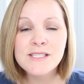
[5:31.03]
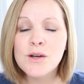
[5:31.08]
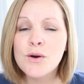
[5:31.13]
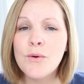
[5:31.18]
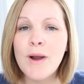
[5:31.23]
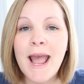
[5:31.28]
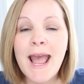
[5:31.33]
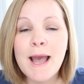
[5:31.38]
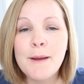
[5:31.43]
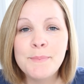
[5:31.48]

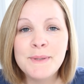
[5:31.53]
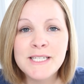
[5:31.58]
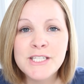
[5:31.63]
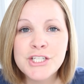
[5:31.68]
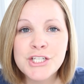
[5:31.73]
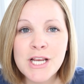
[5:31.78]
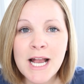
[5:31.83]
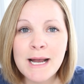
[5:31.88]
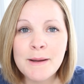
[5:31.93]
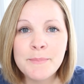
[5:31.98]
So happy
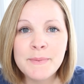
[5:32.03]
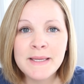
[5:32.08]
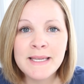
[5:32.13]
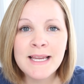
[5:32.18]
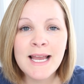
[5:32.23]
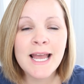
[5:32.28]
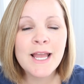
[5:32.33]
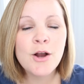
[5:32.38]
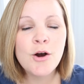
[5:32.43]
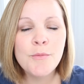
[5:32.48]

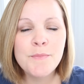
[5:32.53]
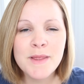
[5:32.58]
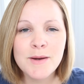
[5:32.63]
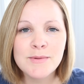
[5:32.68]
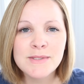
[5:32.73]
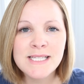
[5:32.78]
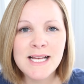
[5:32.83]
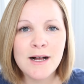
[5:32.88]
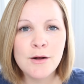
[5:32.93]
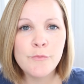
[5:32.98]
shopping. I hope that
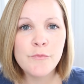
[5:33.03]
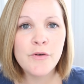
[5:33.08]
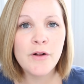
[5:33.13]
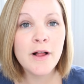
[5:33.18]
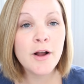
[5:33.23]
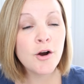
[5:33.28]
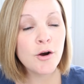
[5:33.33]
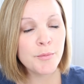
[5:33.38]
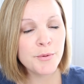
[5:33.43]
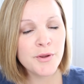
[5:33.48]
was helpful.
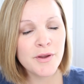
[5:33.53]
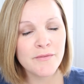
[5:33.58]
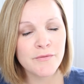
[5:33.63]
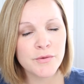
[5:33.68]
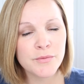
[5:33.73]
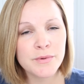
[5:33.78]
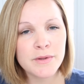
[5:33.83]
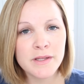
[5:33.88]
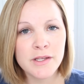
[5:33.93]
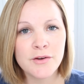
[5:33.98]
I hope you have
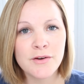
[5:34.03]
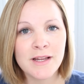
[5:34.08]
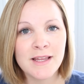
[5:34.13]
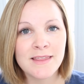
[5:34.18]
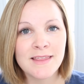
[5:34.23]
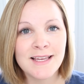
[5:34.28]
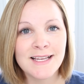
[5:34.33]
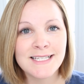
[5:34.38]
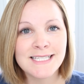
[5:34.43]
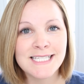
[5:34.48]
a really
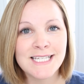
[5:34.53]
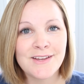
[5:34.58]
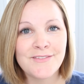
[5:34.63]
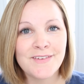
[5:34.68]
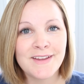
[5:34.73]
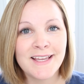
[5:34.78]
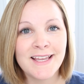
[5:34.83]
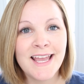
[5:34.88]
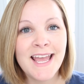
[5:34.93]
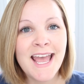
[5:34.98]
great
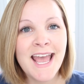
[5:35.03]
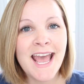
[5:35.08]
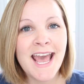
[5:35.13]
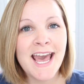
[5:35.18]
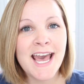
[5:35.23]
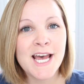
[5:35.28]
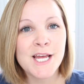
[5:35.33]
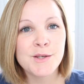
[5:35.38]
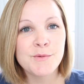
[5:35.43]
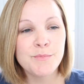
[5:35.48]
Thanksgiving.
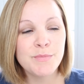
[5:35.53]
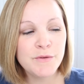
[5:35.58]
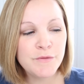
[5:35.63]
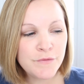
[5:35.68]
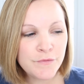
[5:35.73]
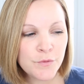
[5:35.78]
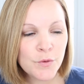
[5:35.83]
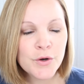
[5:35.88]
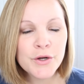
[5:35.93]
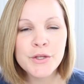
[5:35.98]
And
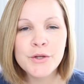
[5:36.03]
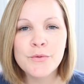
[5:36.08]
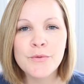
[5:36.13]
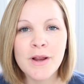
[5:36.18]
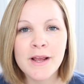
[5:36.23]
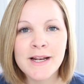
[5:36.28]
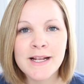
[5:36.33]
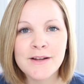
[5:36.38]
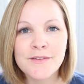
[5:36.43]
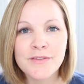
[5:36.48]
before you
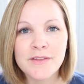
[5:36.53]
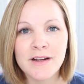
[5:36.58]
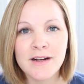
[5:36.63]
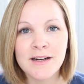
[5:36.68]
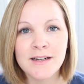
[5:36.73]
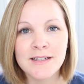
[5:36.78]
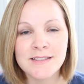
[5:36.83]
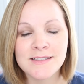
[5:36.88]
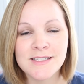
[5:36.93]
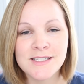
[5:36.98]
run out
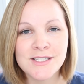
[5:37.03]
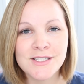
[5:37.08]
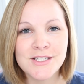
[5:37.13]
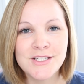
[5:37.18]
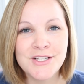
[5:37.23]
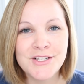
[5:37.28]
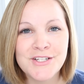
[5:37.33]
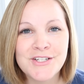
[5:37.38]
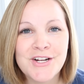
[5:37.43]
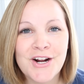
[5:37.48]
there and
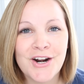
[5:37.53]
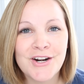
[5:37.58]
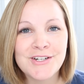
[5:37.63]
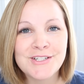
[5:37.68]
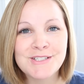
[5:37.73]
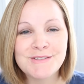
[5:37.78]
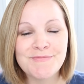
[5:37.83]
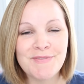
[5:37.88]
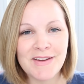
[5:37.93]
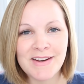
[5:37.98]
start
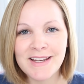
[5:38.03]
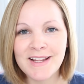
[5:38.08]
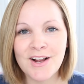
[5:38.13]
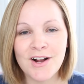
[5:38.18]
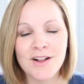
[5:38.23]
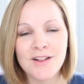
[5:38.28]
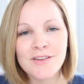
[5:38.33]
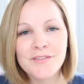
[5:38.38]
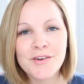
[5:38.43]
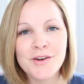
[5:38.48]
spending
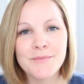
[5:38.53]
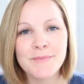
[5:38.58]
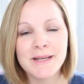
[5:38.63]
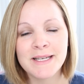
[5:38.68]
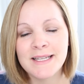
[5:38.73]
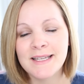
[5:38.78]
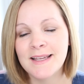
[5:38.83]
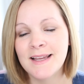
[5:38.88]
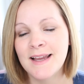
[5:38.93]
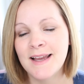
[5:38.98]
all of your
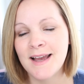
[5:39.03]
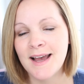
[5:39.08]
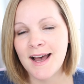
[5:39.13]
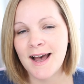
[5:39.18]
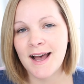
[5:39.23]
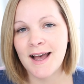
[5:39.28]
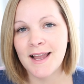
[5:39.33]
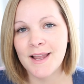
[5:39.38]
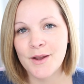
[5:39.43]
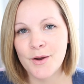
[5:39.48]
money,
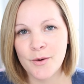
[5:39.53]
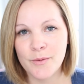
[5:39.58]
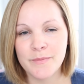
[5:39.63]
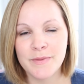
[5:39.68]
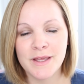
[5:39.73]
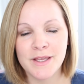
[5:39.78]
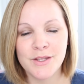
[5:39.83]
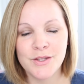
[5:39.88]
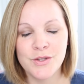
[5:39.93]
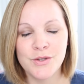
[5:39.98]
I hope
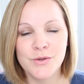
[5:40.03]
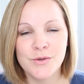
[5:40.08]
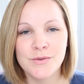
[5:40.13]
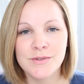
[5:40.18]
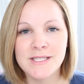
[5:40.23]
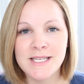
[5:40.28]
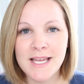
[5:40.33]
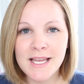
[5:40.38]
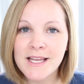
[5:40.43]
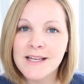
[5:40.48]
that you
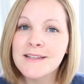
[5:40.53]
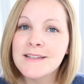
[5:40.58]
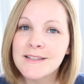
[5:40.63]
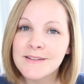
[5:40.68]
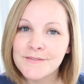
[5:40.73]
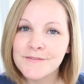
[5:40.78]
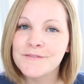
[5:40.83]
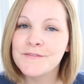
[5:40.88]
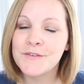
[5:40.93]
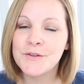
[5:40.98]
take a
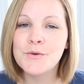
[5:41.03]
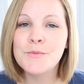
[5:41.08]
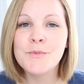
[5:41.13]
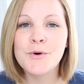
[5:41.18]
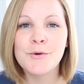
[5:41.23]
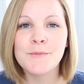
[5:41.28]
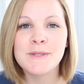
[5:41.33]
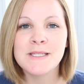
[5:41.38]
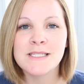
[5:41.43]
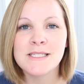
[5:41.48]
few
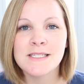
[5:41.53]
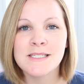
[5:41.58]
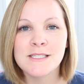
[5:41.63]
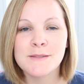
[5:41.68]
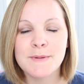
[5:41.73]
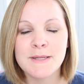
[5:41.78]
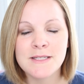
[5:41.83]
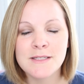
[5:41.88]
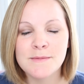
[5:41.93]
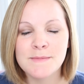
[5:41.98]
moments to
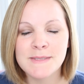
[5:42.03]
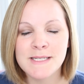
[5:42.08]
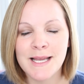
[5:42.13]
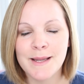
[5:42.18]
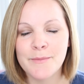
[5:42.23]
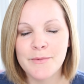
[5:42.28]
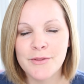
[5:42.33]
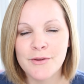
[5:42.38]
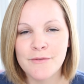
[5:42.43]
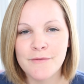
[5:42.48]
spend some
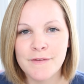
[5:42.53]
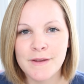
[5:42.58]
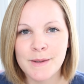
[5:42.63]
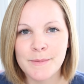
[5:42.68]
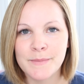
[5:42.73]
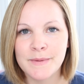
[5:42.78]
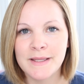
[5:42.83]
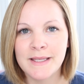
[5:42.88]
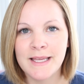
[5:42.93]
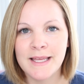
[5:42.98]
time with your
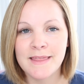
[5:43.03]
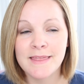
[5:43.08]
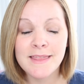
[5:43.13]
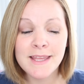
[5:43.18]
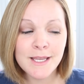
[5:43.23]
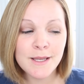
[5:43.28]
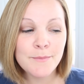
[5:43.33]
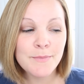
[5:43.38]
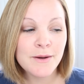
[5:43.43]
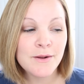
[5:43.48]
family and
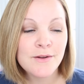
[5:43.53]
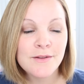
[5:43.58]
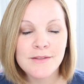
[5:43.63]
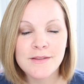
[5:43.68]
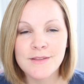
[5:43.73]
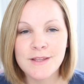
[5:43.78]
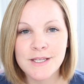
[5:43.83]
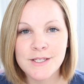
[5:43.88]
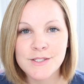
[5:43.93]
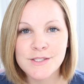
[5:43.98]
think about all the
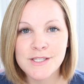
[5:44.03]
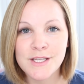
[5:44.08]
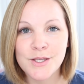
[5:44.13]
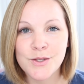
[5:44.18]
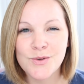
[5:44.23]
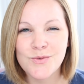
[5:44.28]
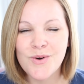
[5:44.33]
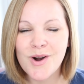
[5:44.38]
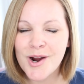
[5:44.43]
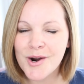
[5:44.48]
things that
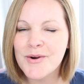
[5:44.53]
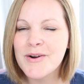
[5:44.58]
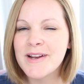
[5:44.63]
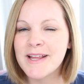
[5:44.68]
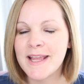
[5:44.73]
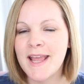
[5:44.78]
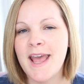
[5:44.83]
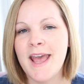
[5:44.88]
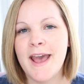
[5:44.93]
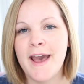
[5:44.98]
you
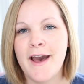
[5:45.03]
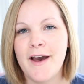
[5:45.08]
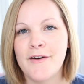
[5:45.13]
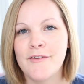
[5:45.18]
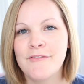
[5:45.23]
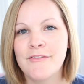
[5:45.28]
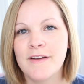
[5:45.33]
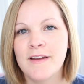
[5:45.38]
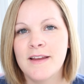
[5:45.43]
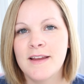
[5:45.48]
already
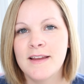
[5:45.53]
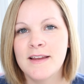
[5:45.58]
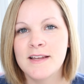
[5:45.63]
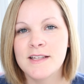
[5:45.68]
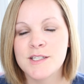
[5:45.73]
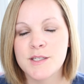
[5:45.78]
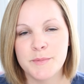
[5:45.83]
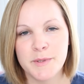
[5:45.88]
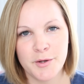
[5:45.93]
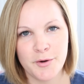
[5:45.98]
have
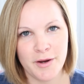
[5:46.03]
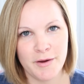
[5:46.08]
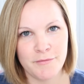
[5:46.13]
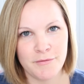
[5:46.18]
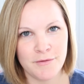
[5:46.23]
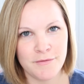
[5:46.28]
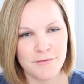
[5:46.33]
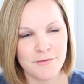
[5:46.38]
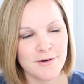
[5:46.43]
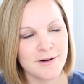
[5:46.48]
to be
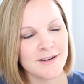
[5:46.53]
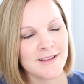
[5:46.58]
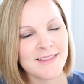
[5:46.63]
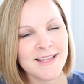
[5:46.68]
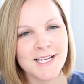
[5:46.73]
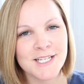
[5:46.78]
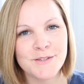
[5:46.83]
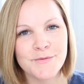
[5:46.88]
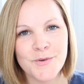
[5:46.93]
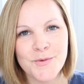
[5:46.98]
grateful for.
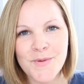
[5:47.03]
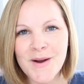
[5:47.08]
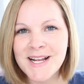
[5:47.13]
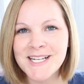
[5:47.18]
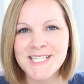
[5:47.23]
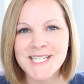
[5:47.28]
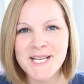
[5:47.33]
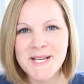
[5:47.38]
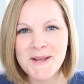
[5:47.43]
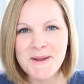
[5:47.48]
Thanks for
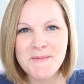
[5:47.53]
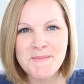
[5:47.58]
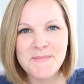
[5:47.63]
watching.